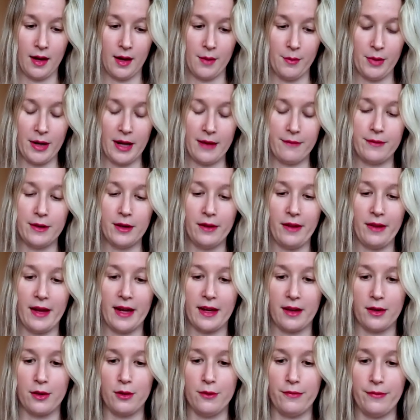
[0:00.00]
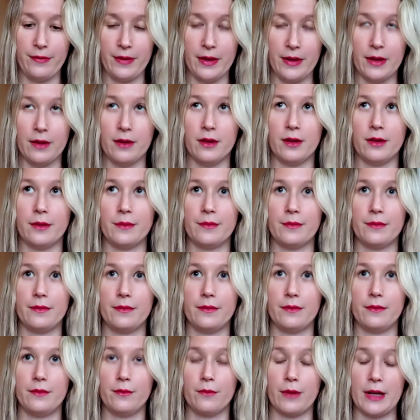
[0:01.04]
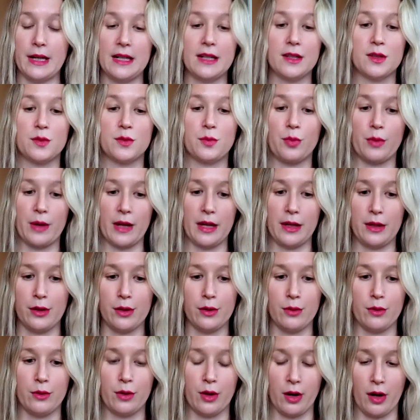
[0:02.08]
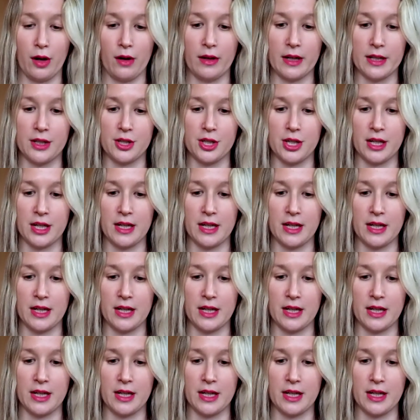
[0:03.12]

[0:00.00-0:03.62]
But I feel like you feel readings bring you courage.